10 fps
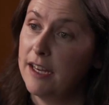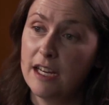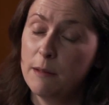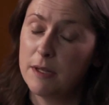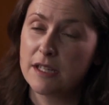And
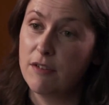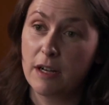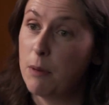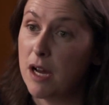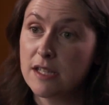AIB has a
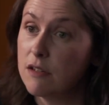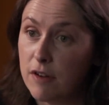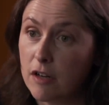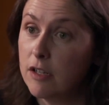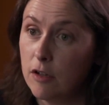very
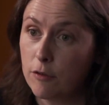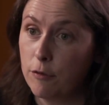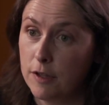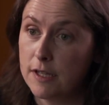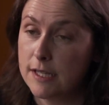positive outlook
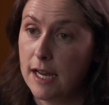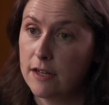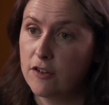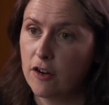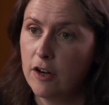for the
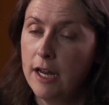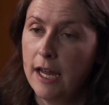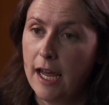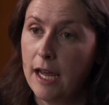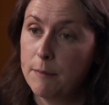sector.
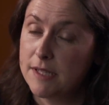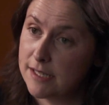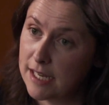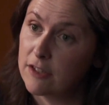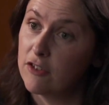It's a
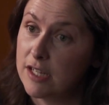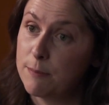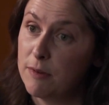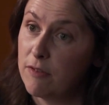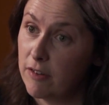sector
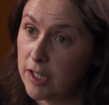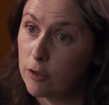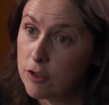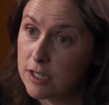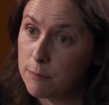that's been very
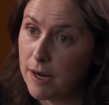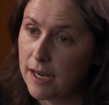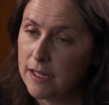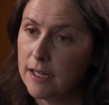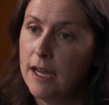good to the
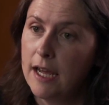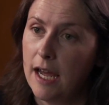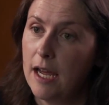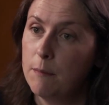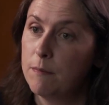bank,
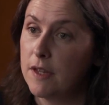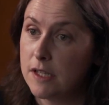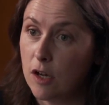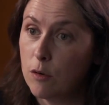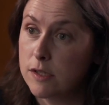
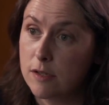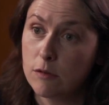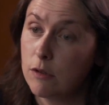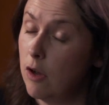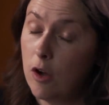that's
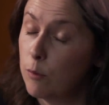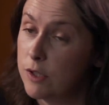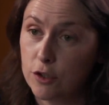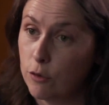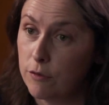also
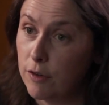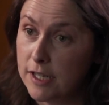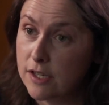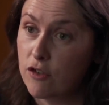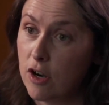always shown a
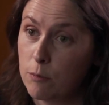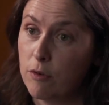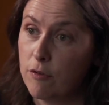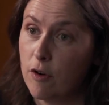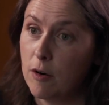very strong
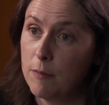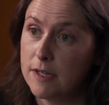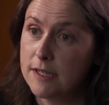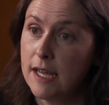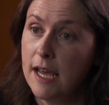
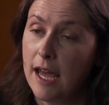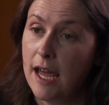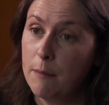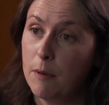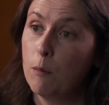performance,
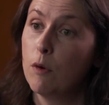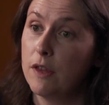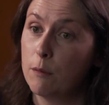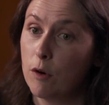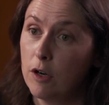and
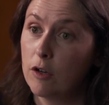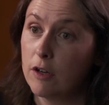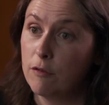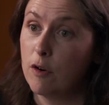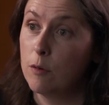one that we're
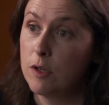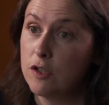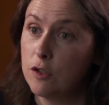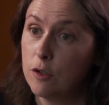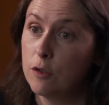looking
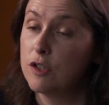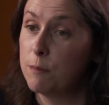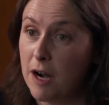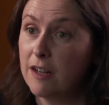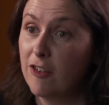forward to
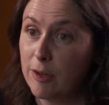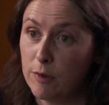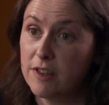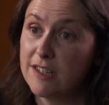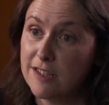partnering
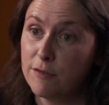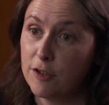with into the